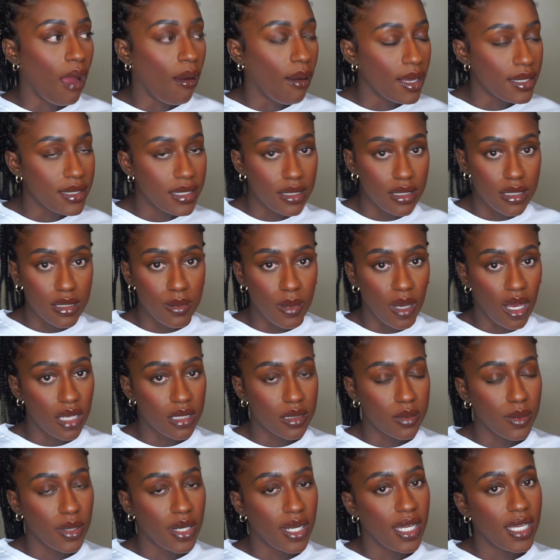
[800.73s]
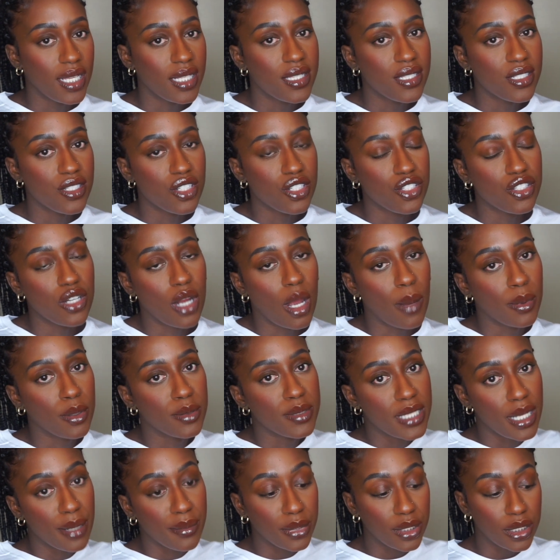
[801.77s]
I did these box braids, just drop them
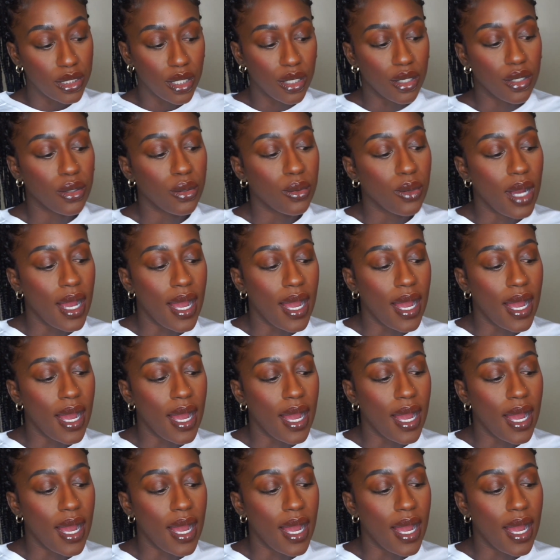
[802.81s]
down below.